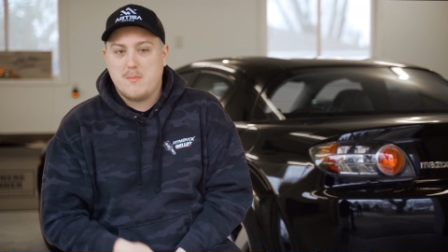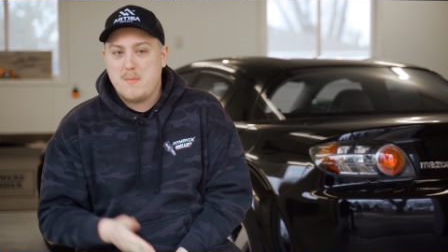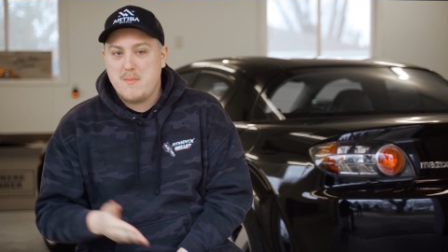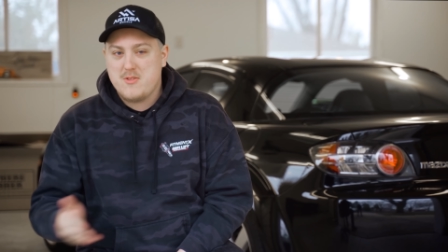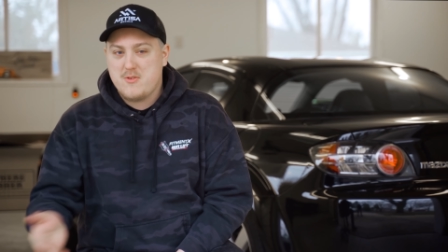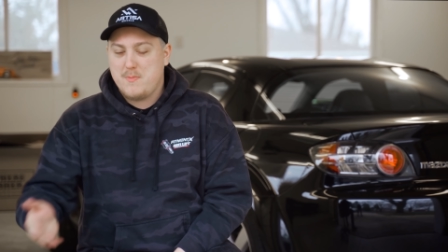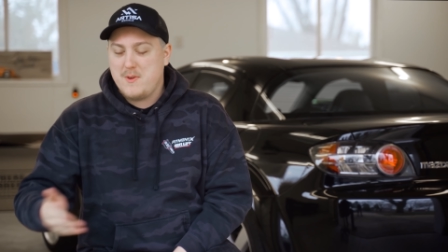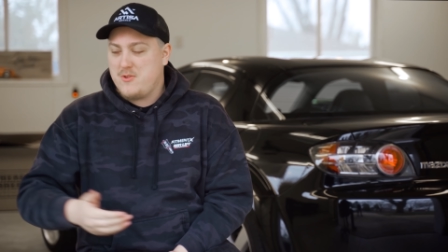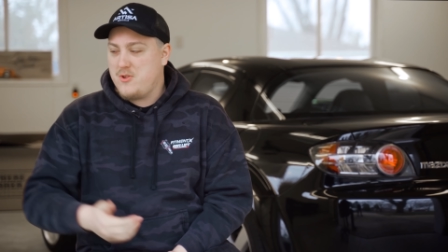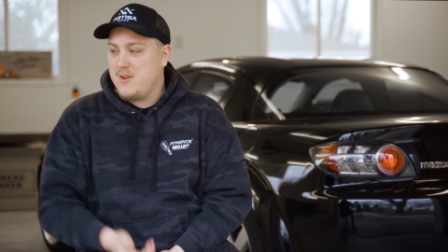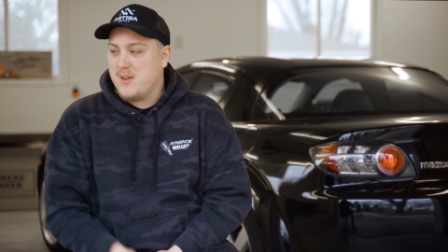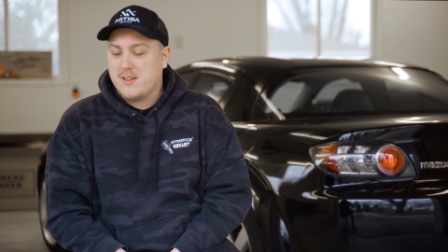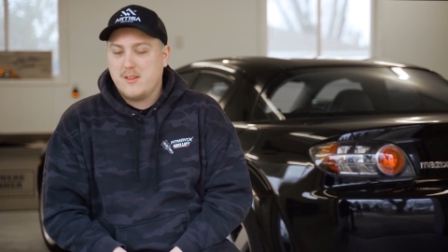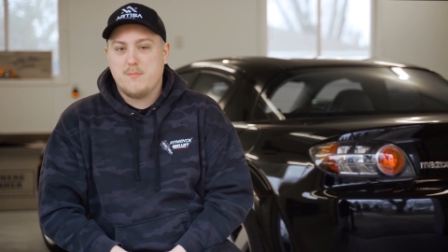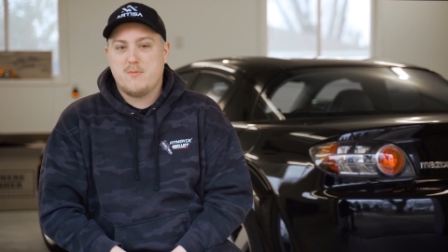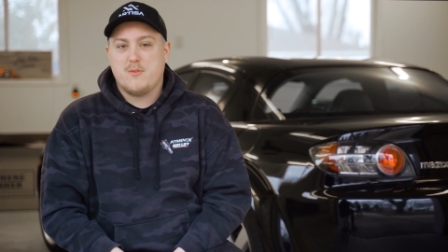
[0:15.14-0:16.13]
My Mitsubishi
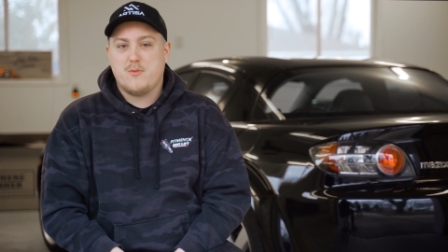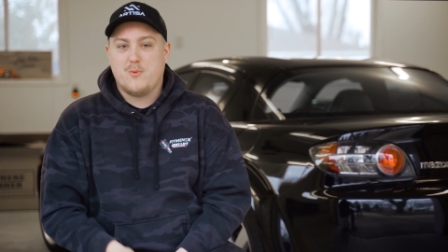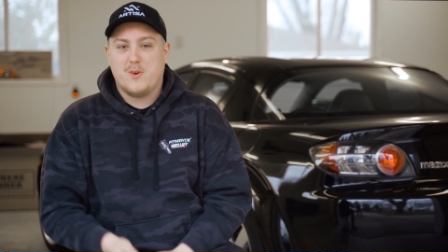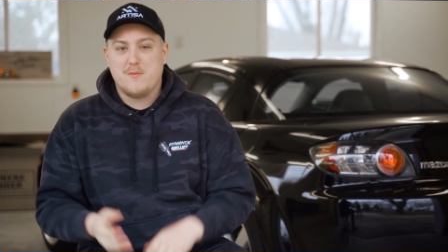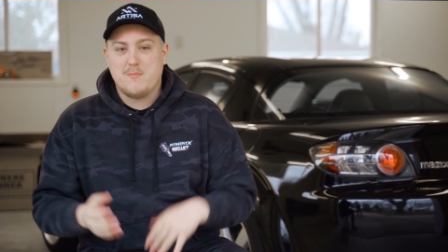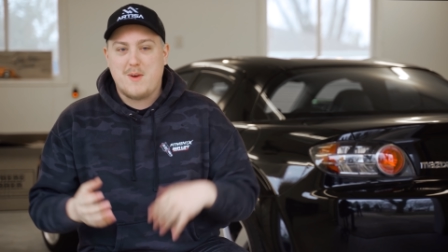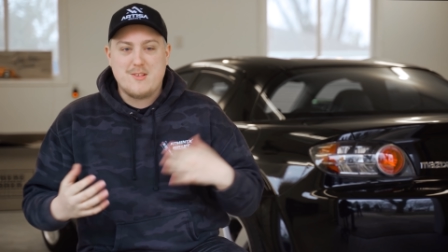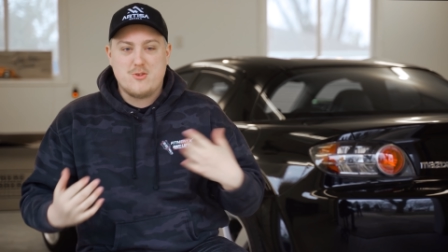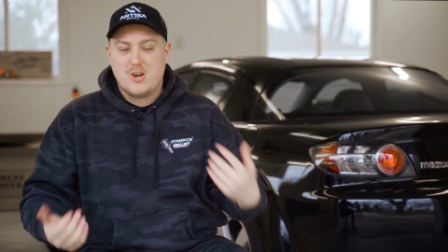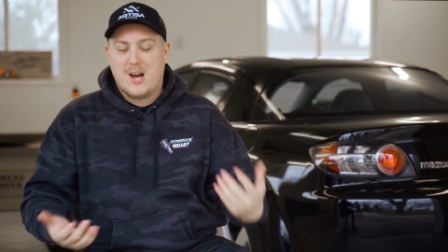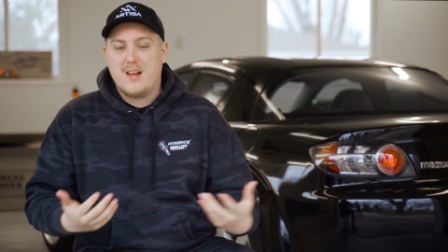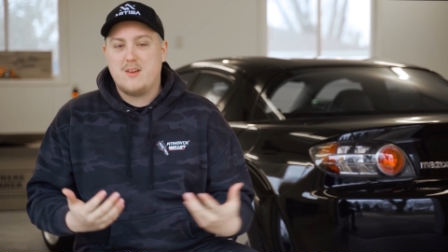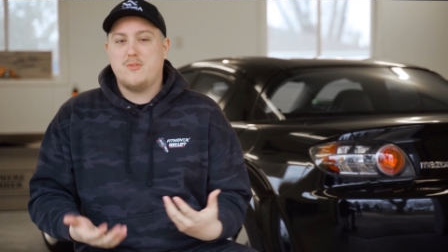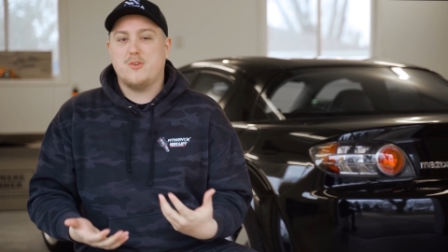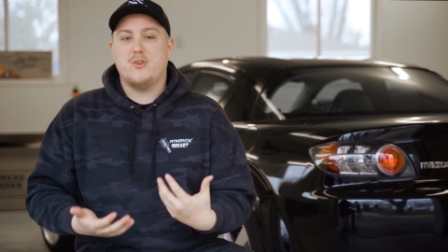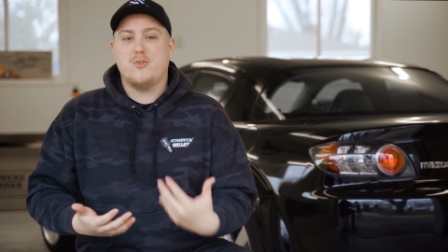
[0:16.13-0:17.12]
Eclipse was one of my
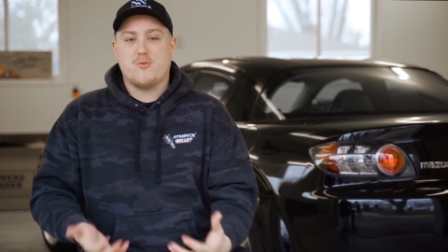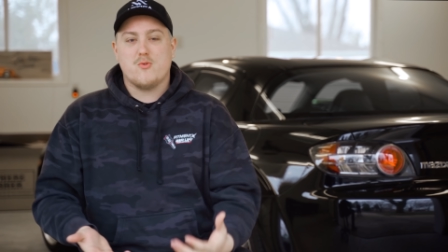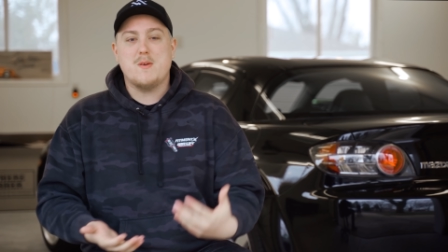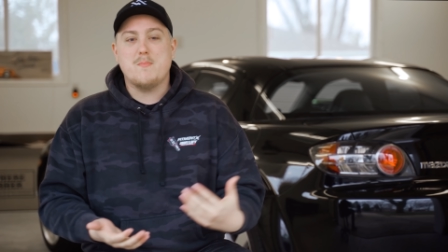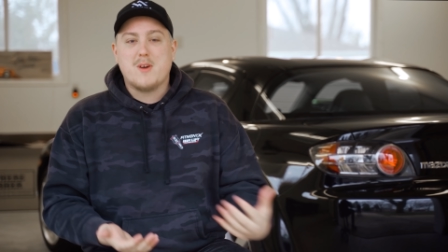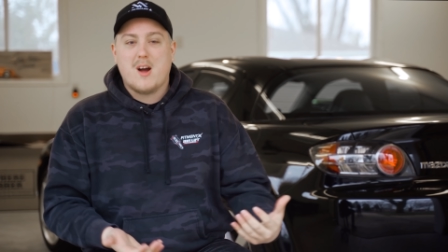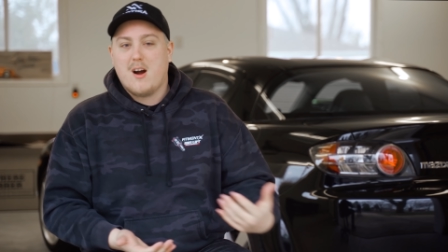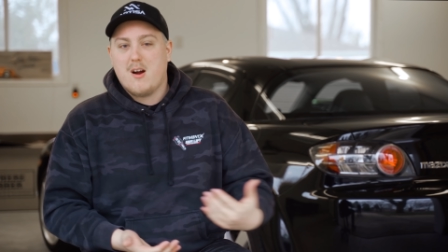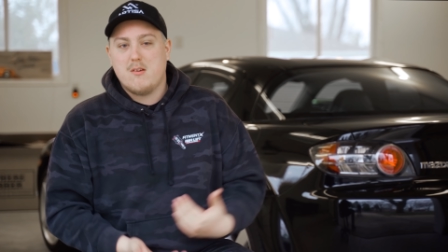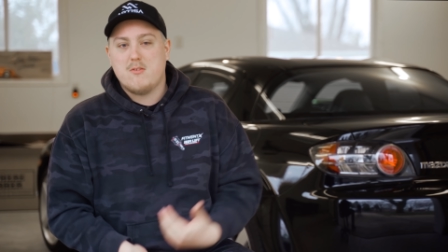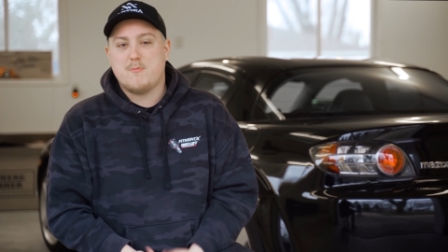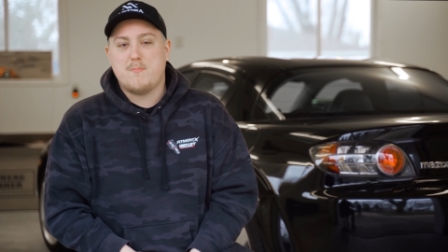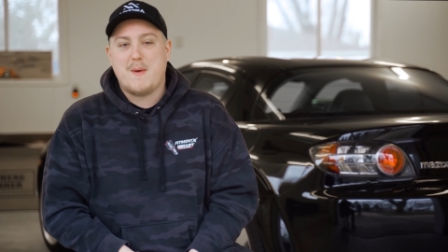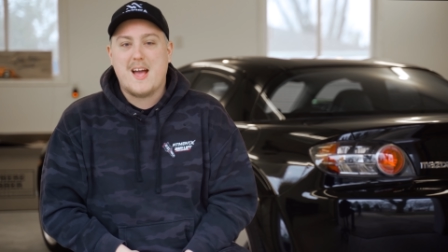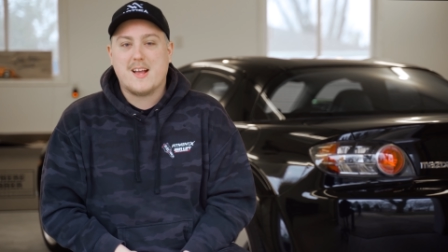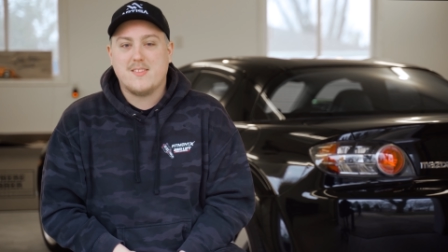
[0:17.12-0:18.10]
childhood dream cars
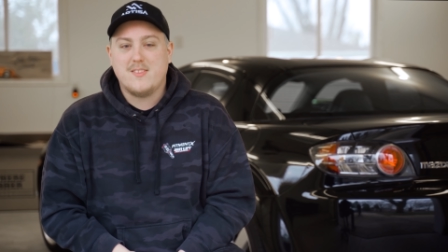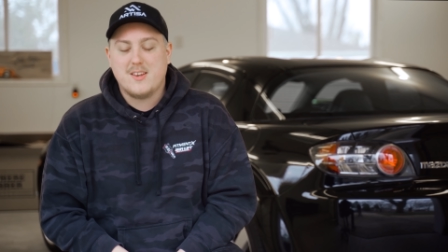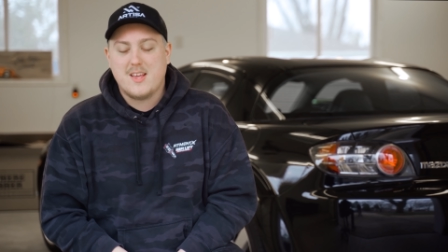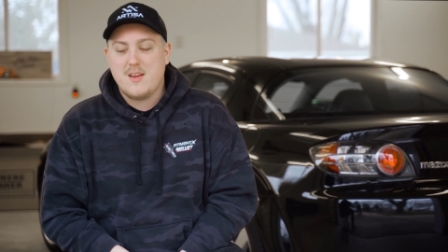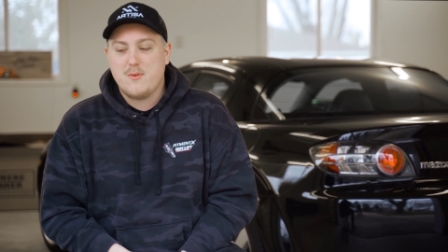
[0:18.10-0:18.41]
back in the day.